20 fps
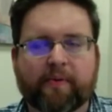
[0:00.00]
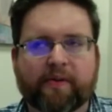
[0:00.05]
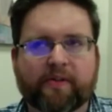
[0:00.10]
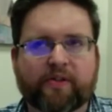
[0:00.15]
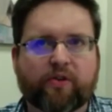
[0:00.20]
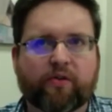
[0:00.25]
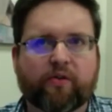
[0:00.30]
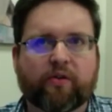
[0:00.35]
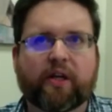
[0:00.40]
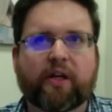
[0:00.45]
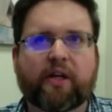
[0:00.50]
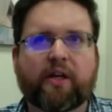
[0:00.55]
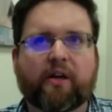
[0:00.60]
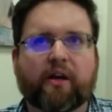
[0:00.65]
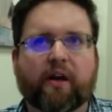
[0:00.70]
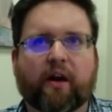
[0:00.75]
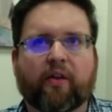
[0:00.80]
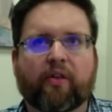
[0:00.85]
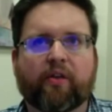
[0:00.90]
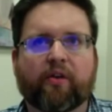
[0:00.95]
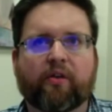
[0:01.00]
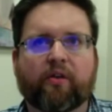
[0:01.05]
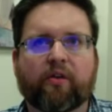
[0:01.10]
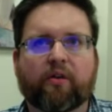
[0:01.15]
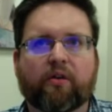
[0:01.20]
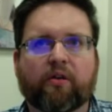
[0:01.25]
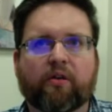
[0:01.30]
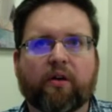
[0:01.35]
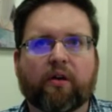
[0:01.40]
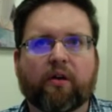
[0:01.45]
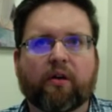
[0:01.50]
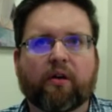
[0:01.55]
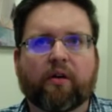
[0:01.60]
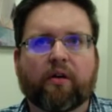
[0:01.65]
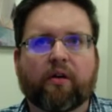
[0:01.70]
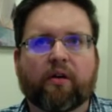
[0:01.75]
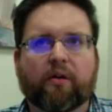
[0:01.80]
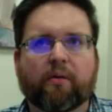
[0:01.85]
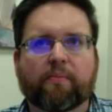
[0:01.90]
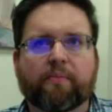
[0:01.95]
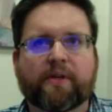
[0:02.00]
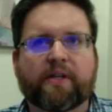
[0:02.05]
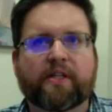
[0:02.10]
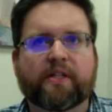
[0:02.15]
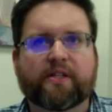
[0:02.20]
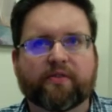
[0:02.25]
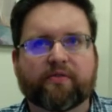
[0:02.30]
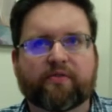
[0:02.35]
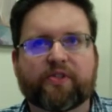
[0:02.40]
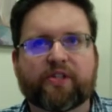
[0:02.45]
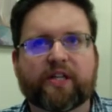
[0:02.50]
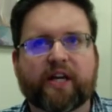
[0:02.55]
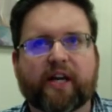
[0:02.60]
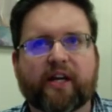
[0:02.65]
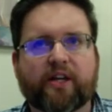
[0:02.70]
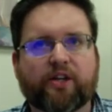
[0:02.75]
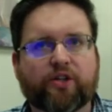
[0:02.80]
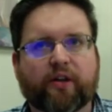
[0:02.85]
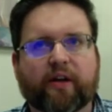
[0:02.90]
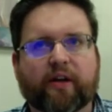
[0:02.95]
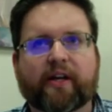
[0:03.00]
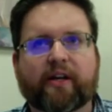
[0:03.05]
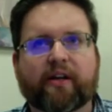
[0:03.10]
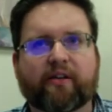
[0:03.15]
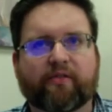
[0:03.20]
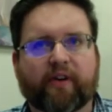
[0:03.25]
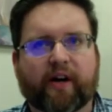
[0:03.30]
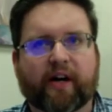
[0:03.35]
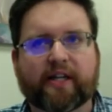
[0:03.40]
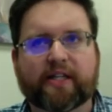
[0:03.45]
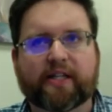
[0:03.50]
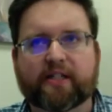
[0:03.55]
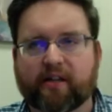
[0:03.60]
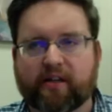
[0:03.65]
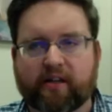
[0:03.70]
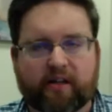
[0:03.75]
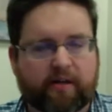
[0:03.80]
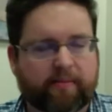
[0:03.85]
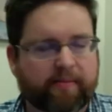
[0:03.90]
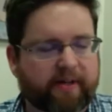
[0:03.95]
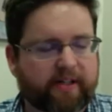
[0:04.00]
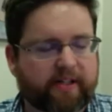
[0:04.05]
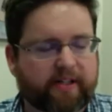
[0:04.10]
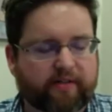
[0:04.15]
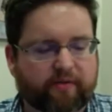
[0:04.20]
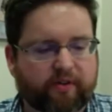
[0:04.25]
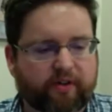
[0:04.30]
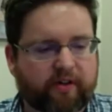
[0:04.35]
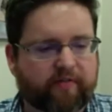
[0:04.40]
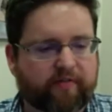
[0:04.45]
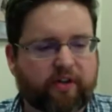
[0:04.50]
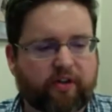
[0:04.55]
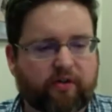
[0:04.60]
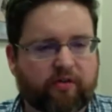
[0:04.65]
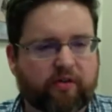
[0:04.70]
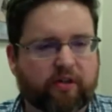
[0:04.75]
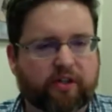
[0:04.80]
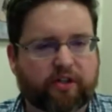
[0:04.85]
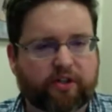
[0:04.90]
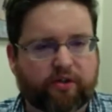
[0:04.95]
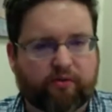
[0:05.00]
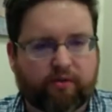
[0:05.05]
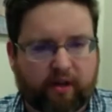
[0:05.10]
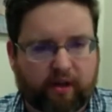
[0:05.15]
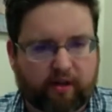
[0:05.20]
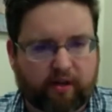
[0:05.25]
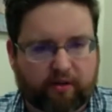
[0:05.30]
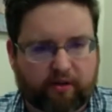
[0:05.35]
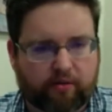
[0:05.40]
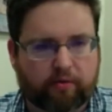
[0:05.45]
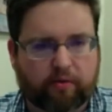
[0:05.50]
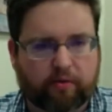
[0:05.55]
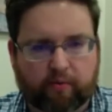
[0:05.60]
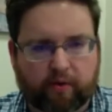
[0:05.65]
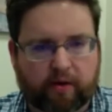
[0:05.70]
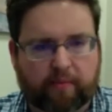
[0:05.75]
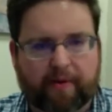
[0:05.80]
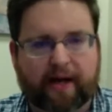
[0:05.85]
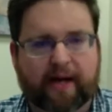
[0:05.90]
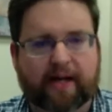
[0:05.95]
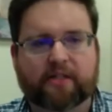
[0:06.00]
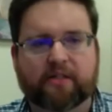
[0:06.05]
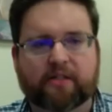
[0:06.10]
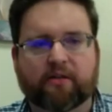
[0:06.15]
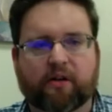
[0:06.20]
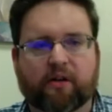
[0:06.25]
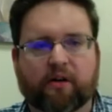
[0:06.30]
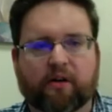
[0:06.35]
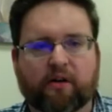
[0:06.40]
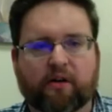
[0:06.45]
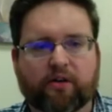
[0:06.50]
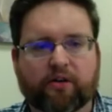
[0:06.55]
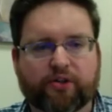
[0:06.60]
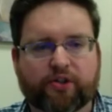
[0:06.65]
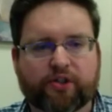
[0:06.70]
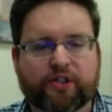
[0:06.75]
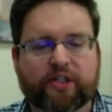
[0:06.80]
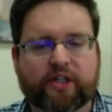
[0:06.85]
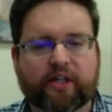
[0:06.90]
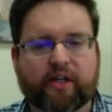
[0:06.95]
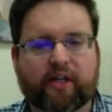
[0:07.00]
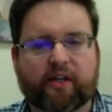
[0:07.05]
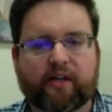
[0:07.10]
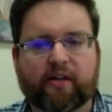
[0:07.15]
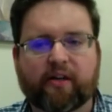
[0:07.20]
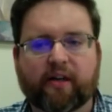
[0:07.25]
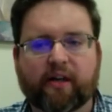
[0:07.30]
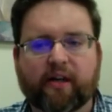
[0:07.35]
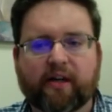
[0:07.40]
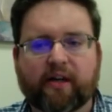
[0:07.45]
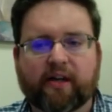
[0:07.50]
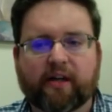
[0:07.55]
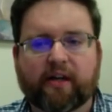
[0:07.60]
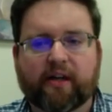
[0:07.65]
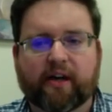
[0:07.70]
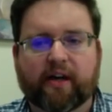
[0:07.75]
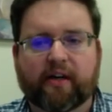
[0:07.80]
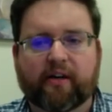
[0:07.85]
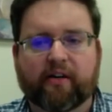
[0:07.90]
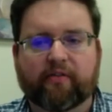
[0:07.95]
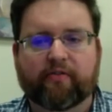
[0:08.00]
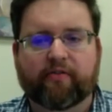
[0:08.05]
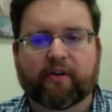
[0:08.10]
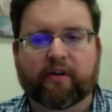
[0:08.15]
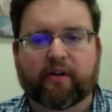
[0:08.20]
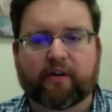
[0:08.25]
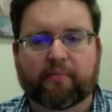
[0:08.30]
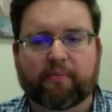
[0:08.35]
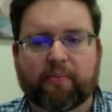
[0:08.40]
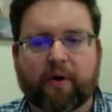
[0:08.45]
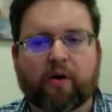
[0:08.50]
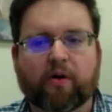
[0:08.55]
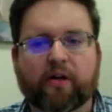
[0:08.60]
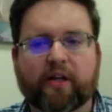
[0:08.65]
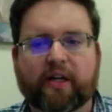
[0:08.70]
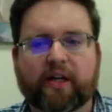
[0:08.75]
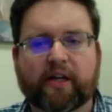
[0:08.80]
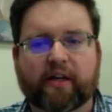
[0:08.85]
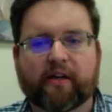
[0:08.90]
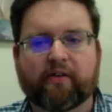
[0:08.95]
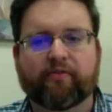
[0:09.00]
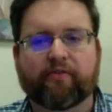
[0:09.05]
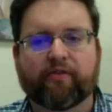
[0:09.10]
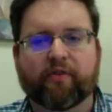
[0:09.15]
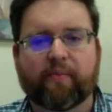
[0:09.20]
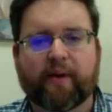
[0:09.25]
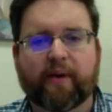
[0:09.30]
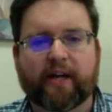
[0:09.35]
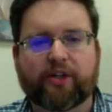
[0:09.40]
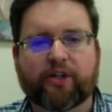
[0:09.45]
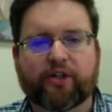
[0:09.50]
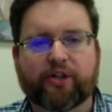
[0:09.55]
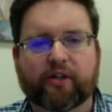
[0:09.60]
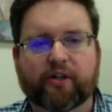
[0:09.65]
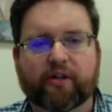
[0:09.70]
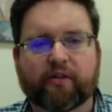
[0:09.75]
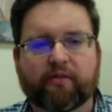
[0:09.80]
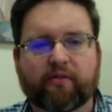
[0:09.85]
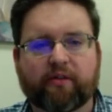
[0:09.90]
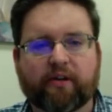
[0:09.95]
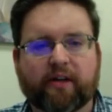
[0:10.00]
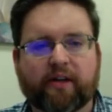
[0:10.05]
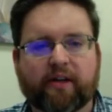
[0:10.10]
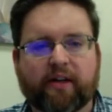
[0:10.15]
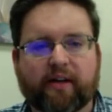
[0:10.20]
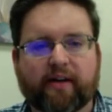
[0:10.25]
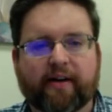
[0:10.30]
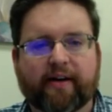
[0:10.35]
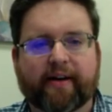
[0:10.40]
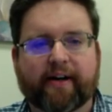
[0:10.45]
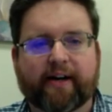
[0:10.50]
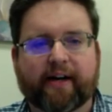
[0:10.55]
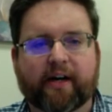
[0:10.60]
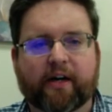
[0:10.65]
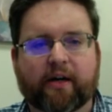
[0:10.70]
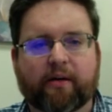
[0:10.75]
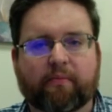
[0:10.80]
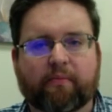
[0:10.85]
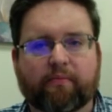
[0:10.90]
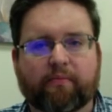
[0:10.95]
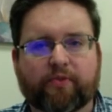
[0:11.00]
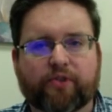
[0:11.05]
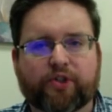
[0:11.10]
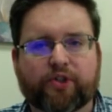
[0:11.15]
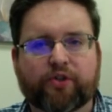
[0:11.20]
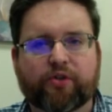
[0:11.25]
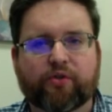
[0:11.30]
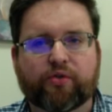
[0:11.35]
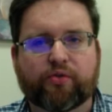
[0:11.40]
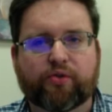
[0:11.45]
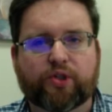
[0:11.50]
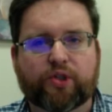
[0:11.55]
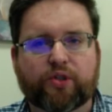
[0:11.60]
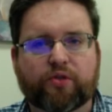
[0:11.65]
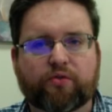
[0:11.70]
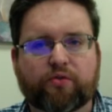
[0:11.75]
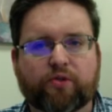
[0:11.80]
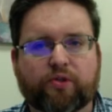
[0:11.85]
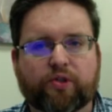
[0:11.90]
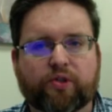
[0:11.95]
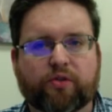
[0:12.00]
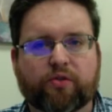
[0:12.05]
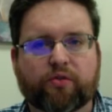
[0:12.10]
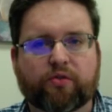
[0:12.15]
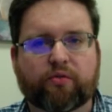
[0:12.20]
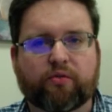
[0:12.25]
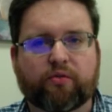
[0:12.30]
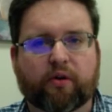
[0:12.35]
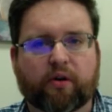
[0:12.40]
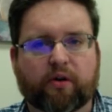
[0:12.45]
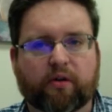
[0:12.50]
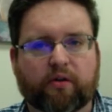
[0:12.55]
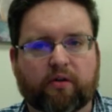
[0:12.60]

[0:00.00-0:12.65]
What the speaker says: Is there any other piece of sage-like advice that anybody's ever given you that you think you would want to pass along, or just any kind of parting information to students who are